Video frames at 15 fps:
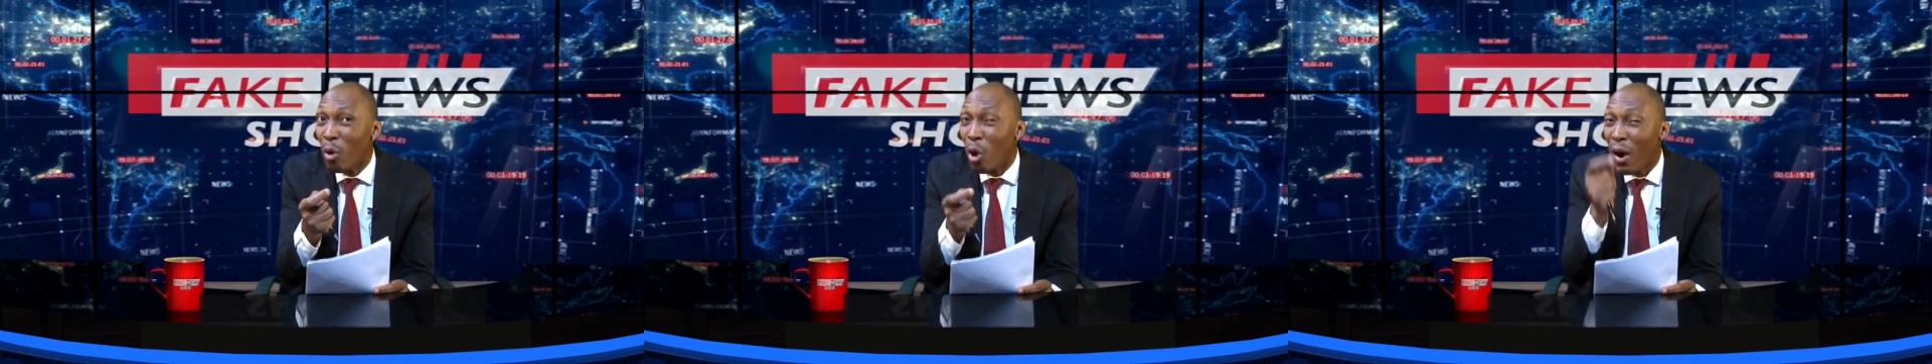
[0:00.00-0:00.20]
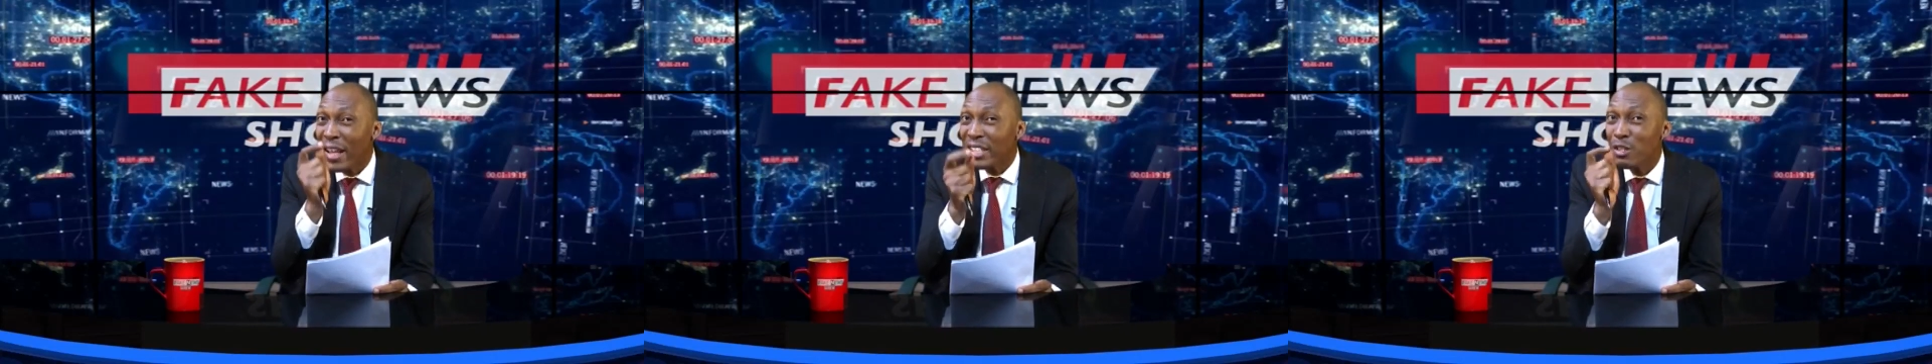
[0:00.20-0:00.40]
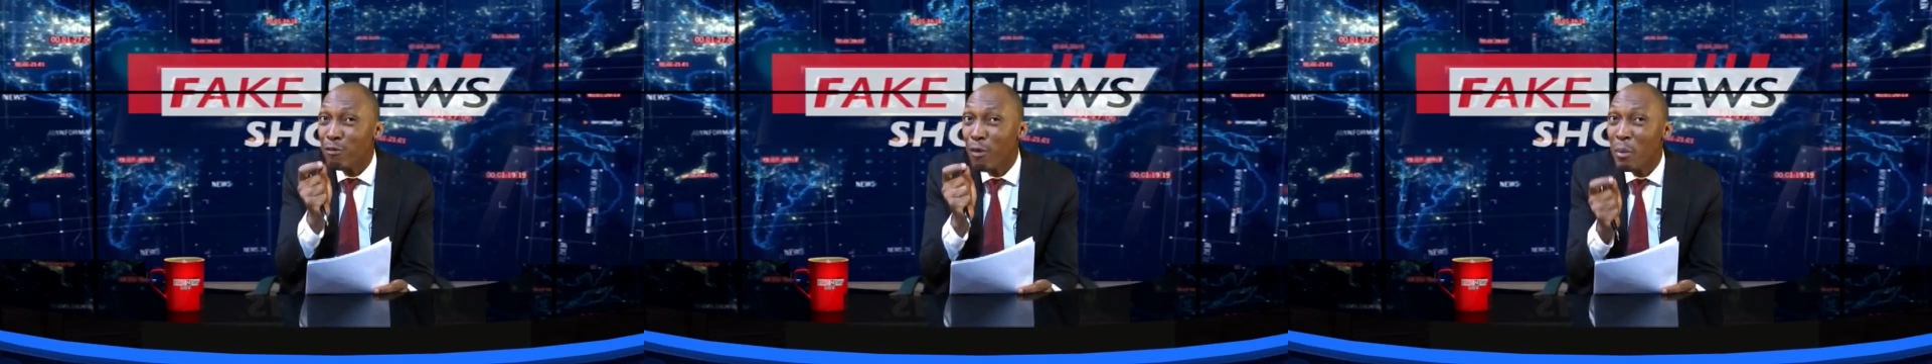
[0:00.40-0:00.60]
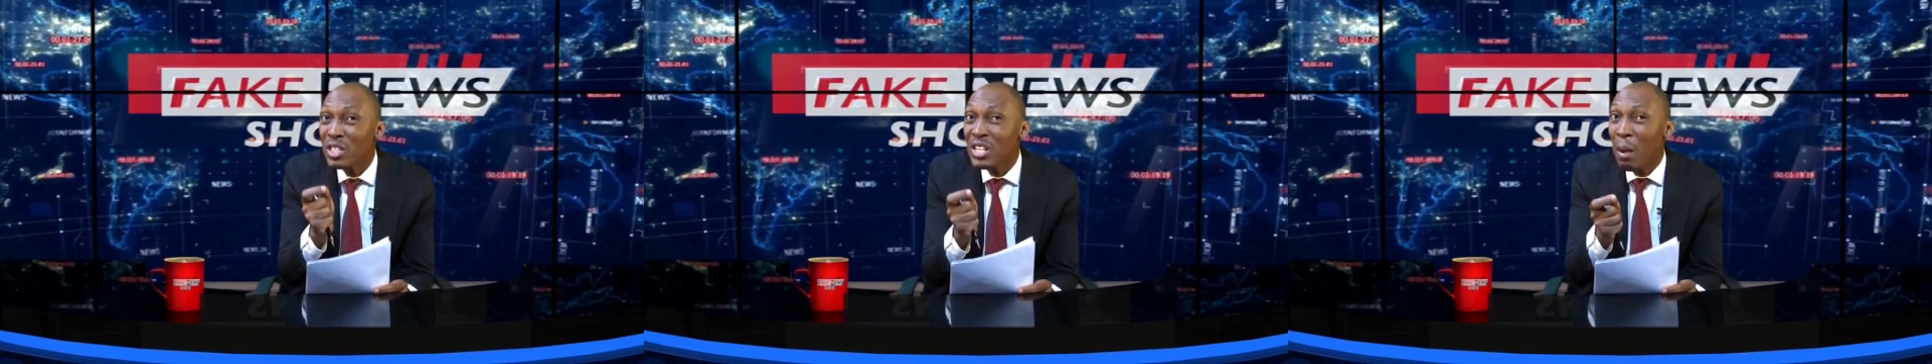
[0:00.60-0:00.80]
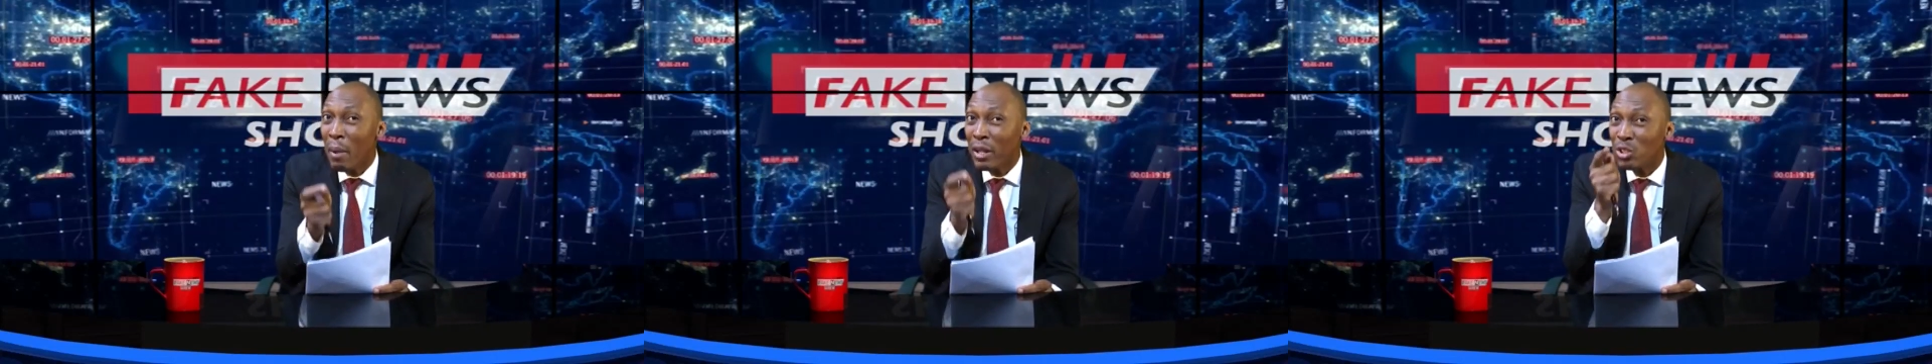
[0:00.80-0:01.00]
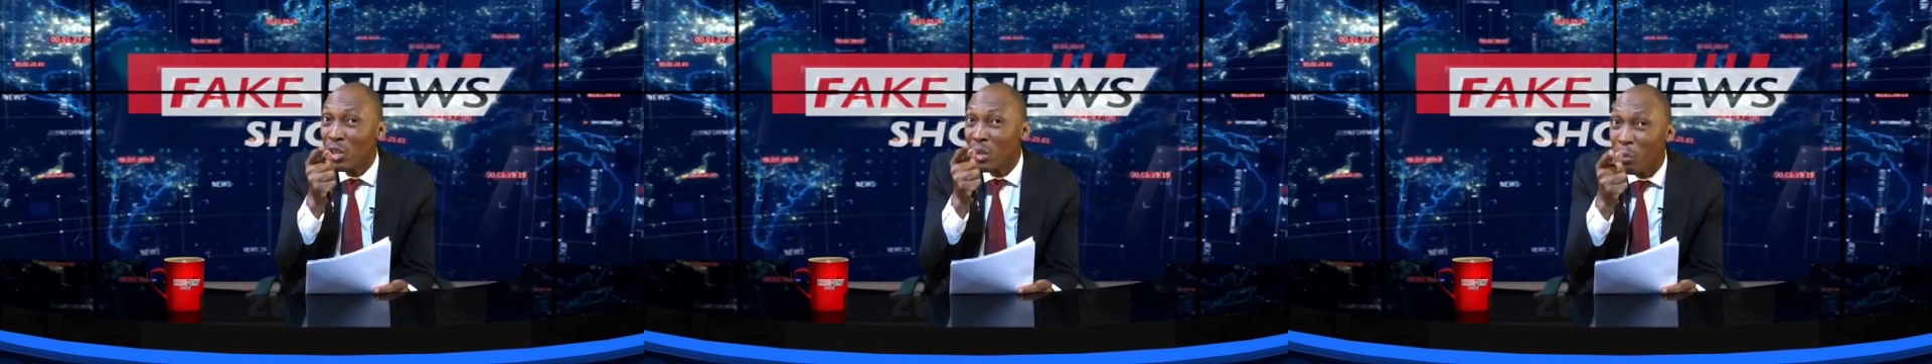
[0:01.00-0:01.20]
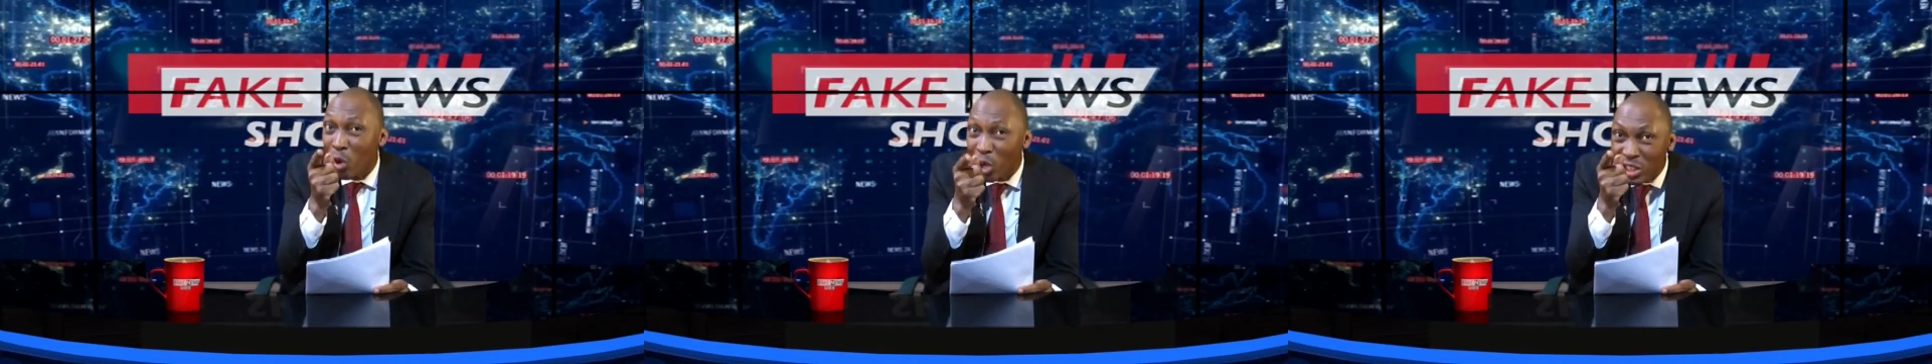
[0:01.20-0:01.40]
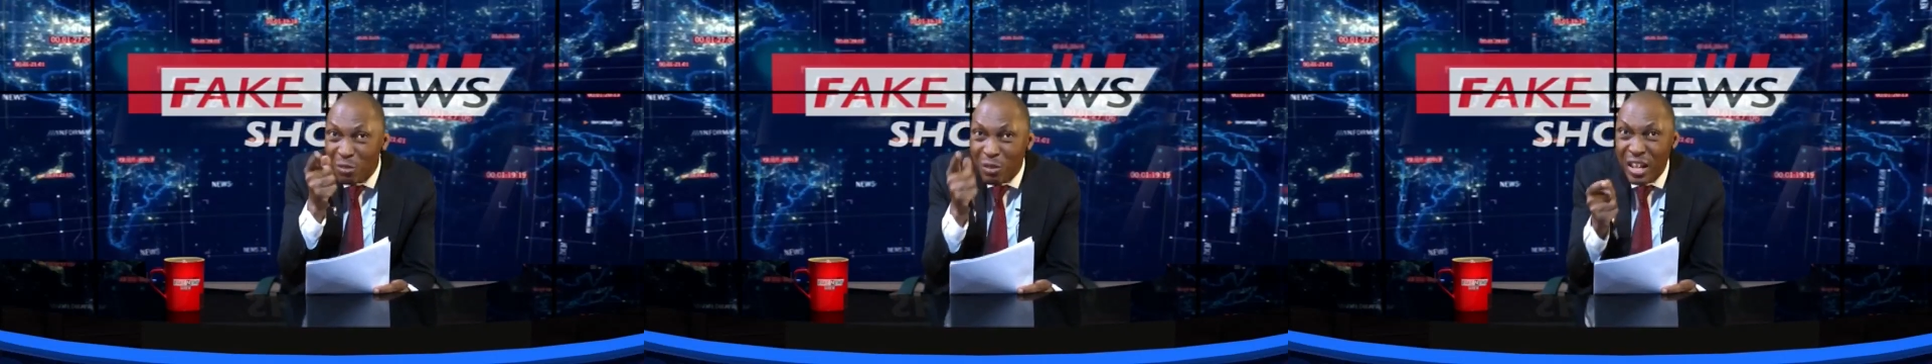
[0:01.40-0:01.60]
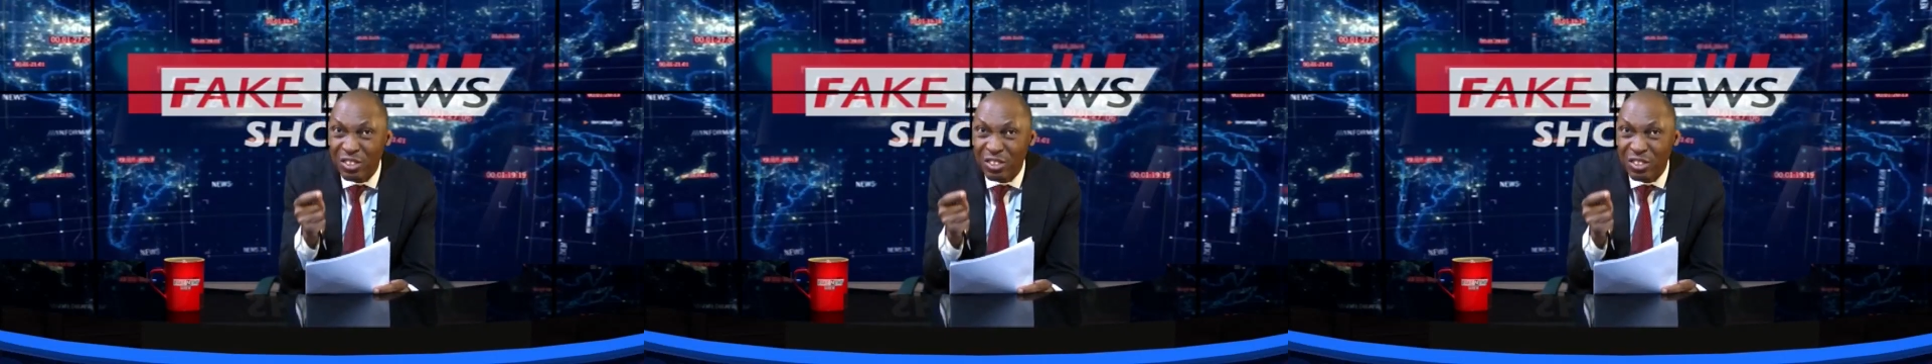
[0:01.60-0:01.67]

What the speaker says: correct information about your reproductive